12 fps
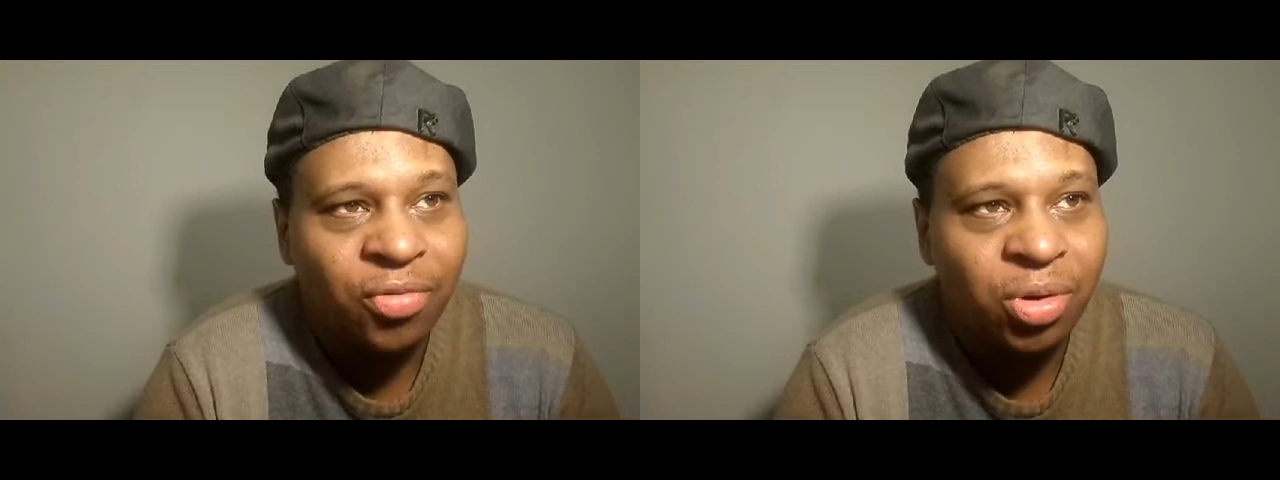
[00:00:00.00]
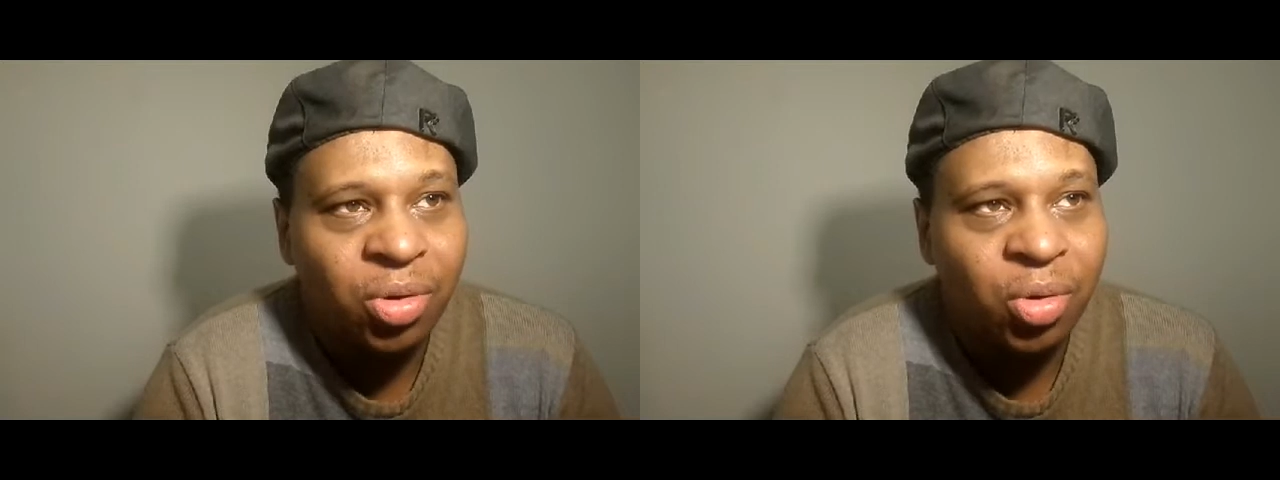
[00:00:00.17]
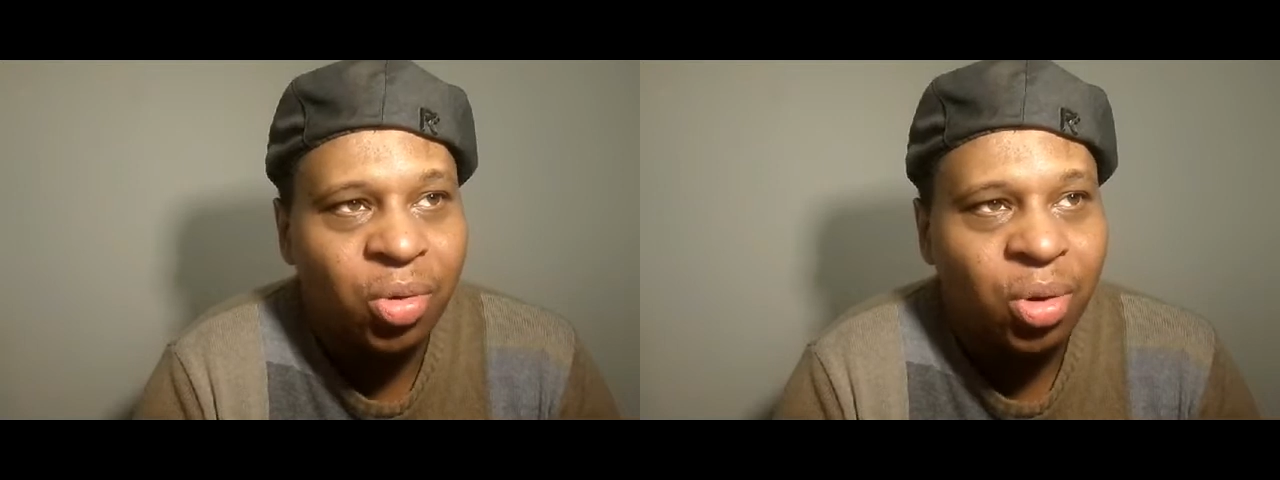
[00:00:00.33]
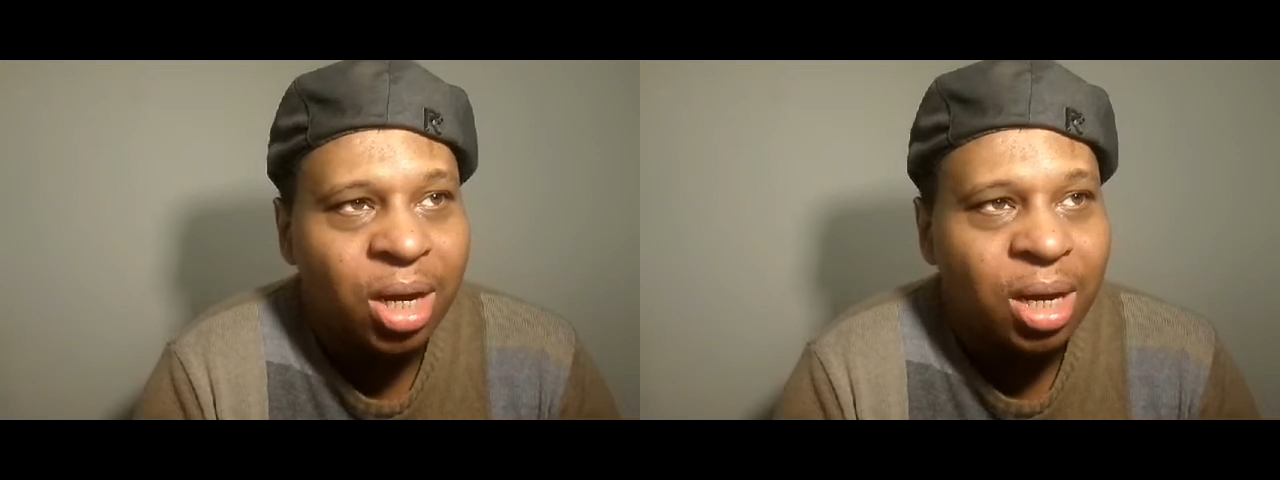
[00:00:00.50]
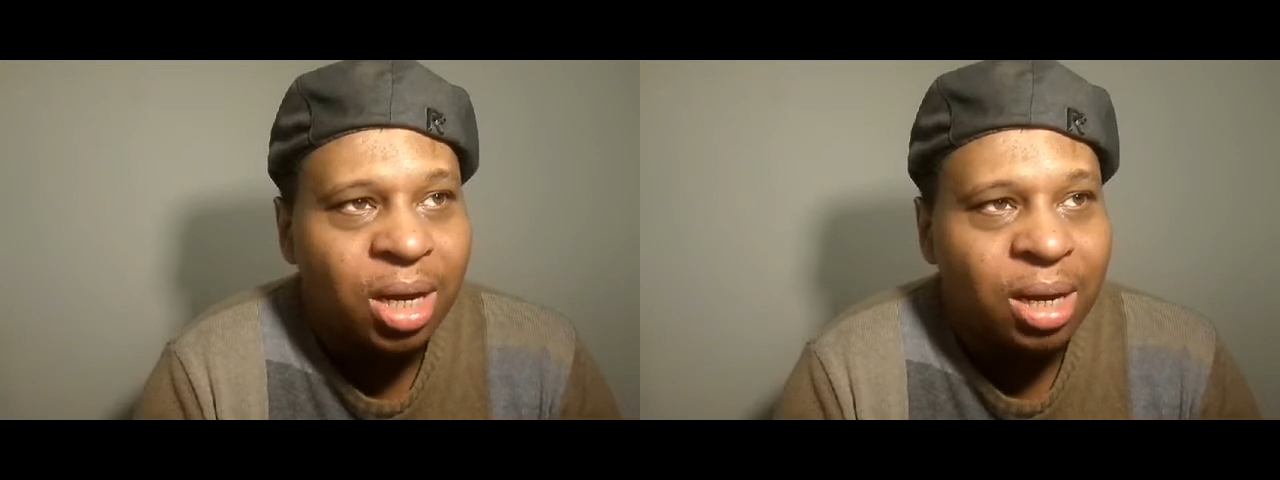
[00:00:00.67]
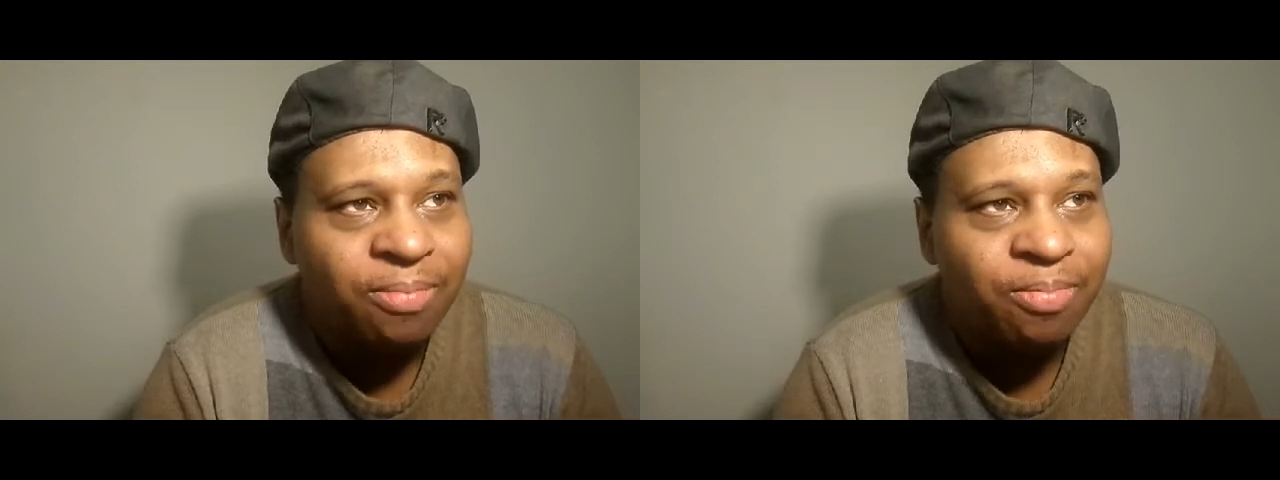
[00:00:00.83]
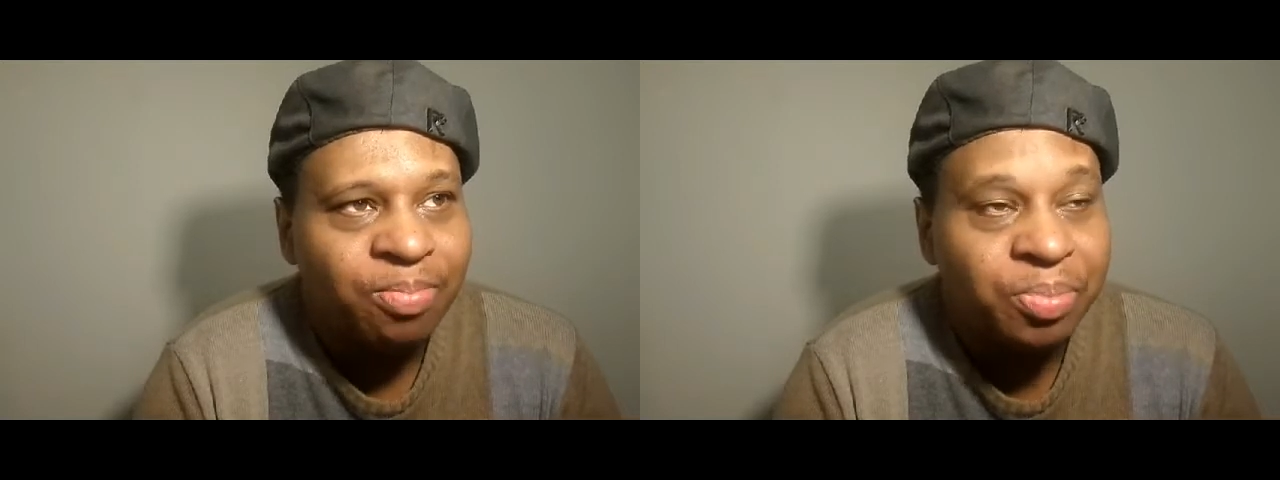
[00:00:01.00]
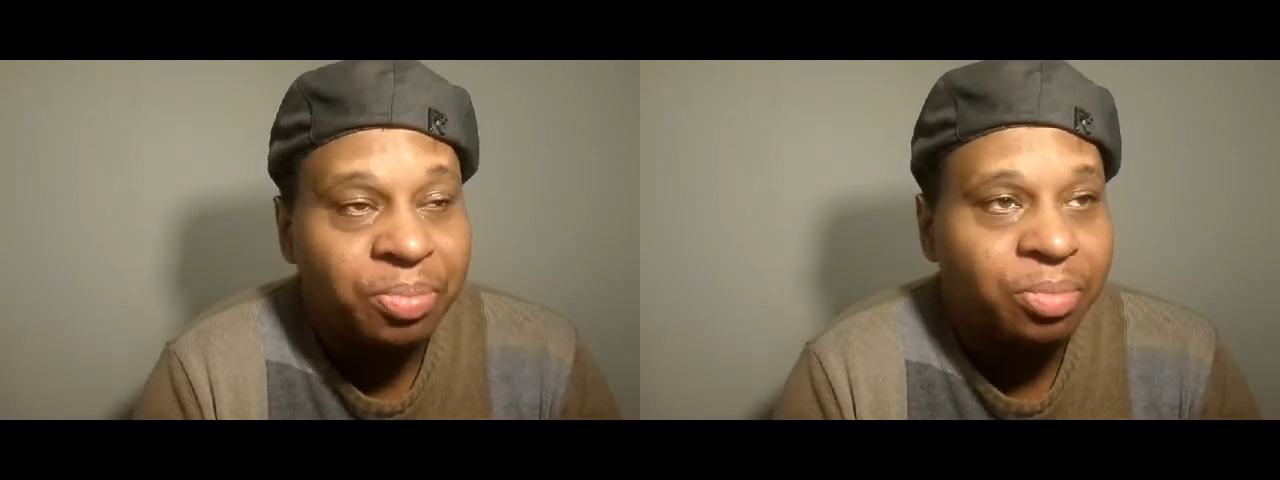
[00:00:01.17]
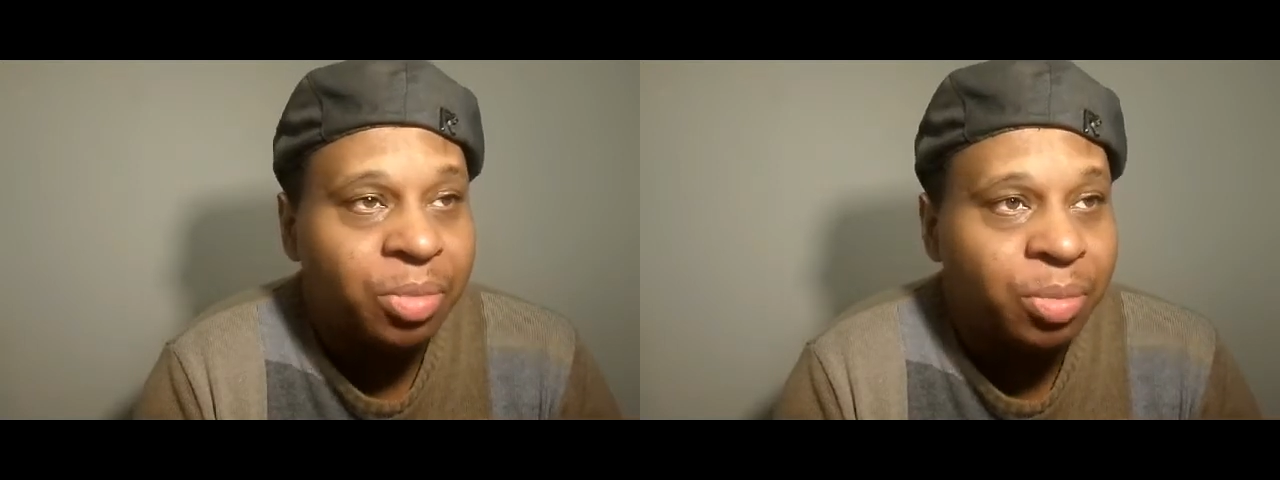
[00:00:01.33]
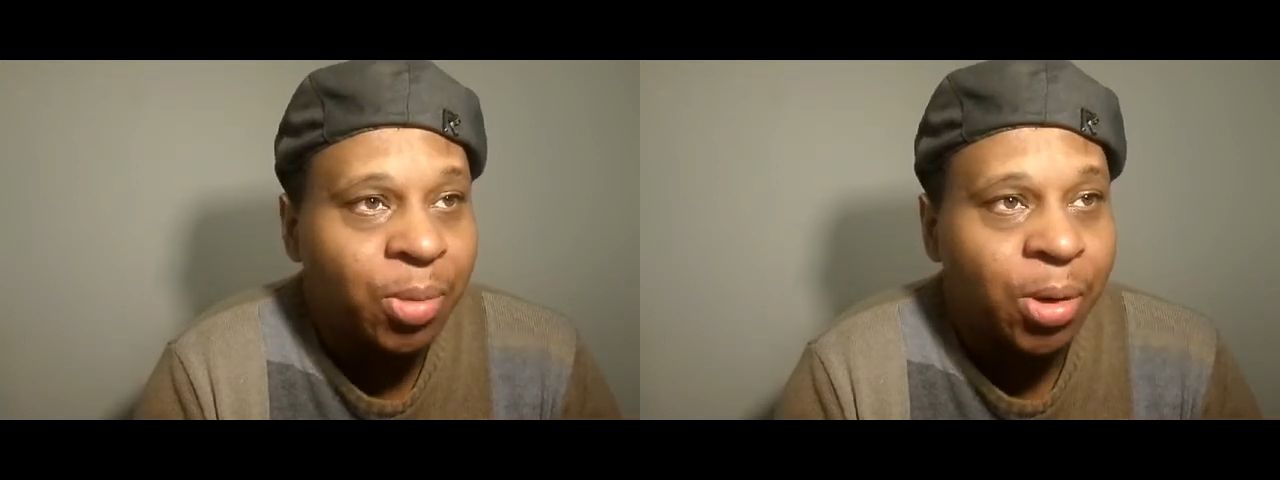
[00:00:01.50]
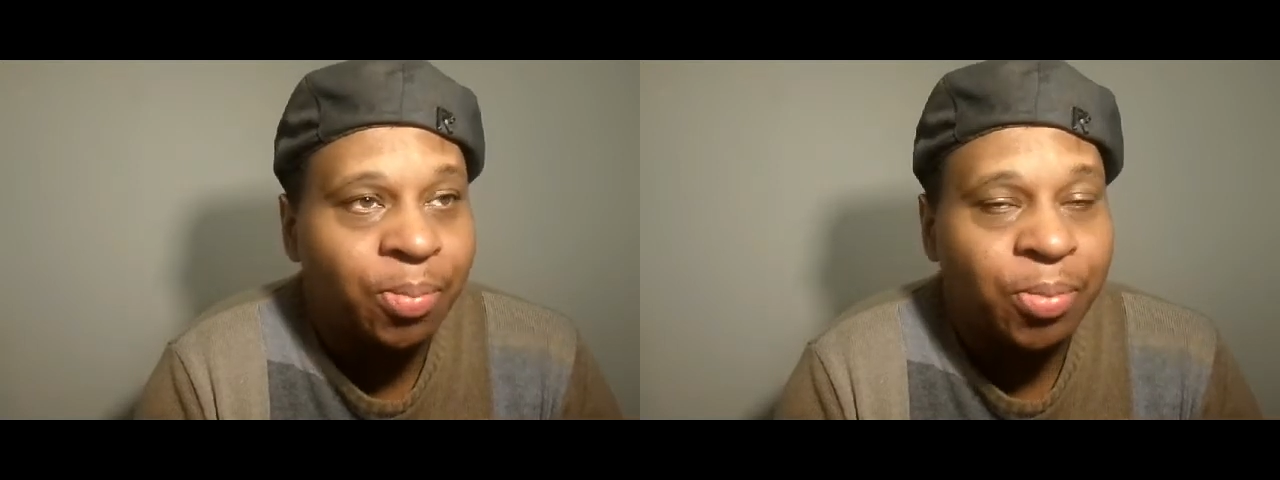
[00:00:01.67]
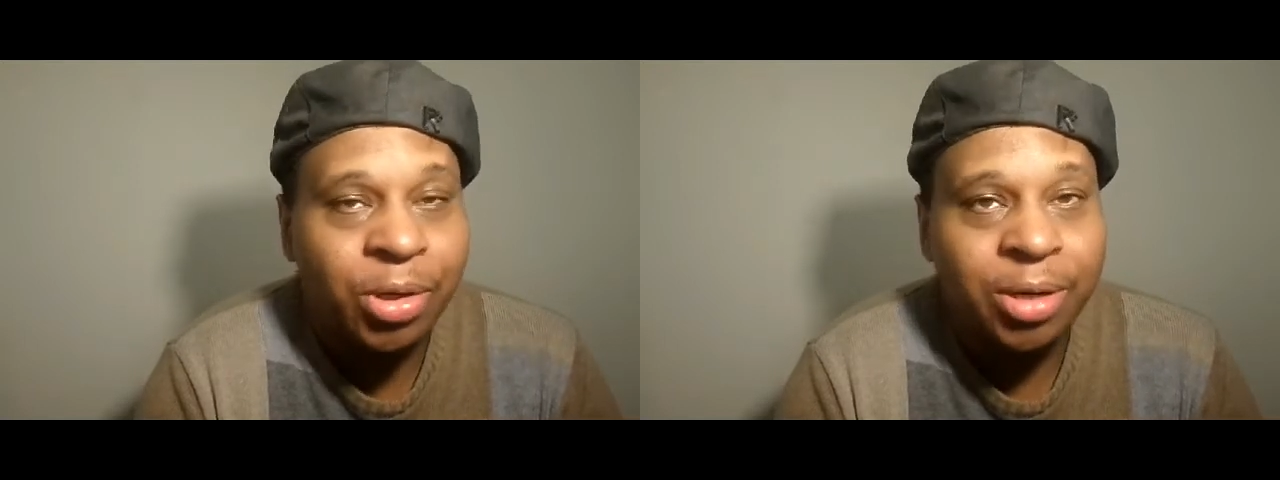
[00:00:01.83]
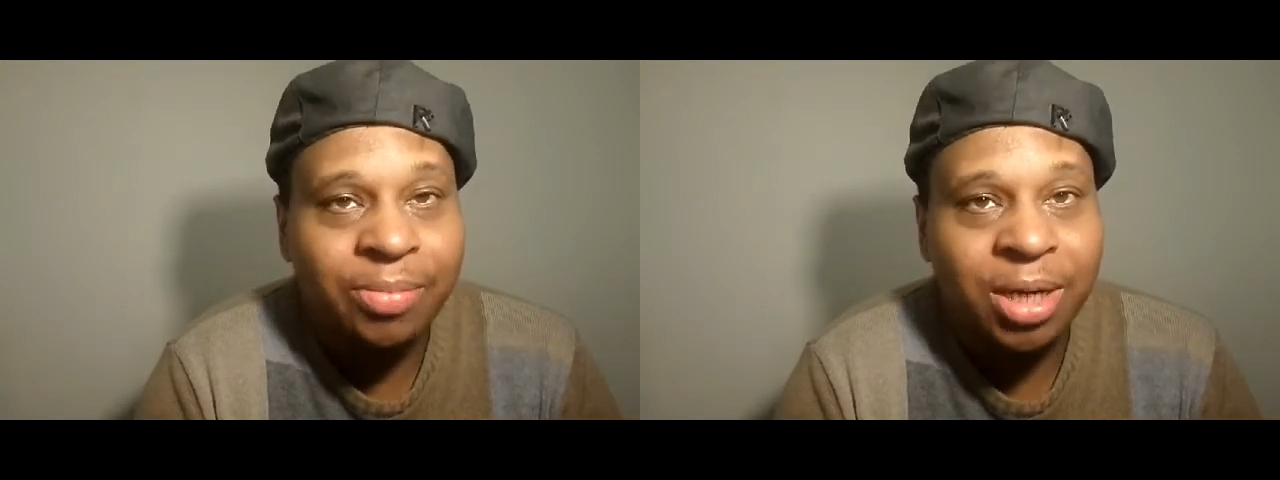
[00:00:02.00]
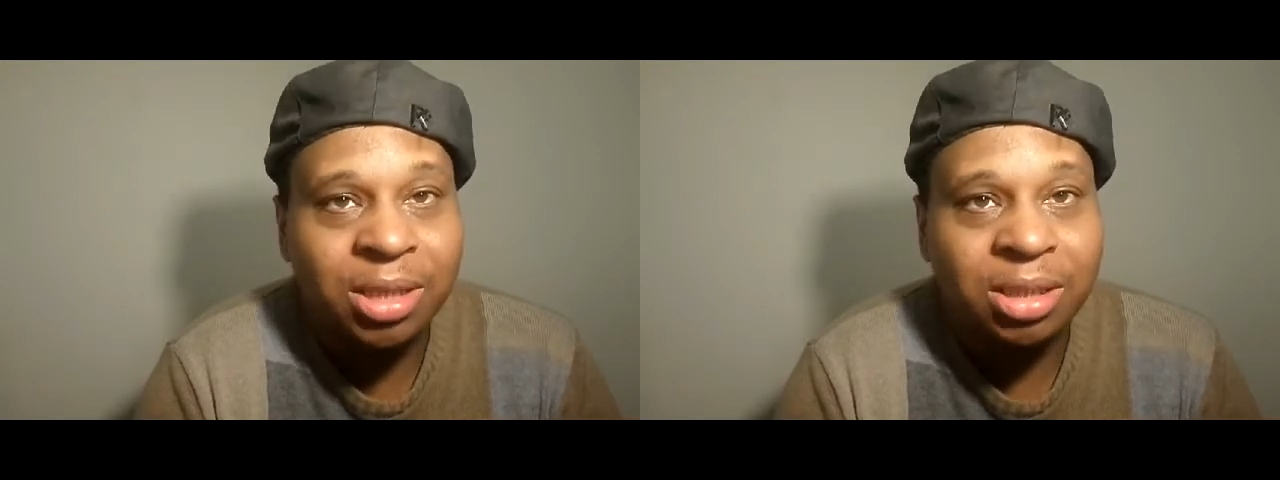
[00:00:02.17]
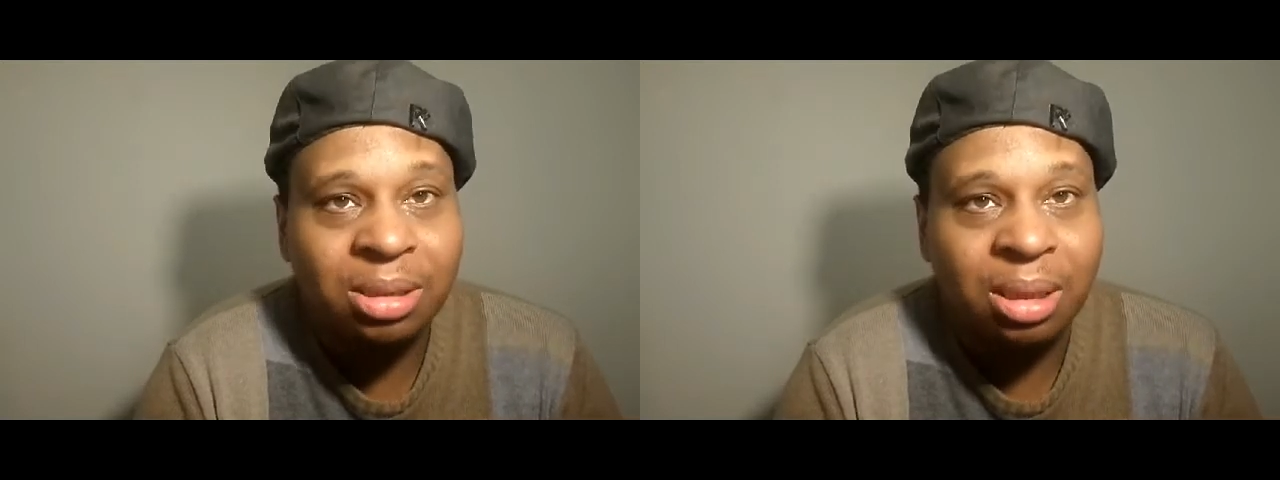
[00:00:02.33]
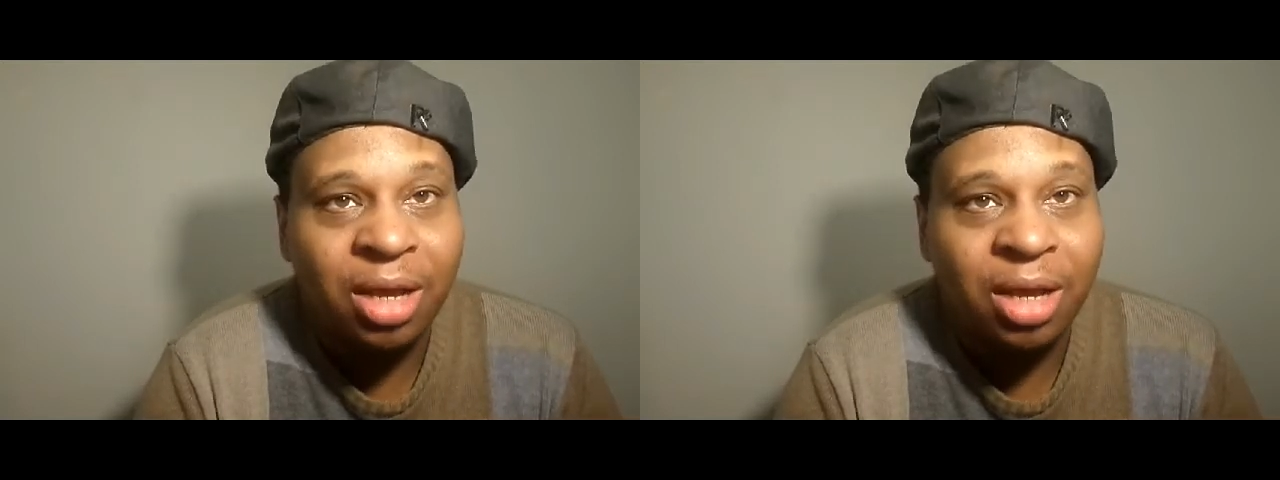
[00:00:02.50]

you pretty much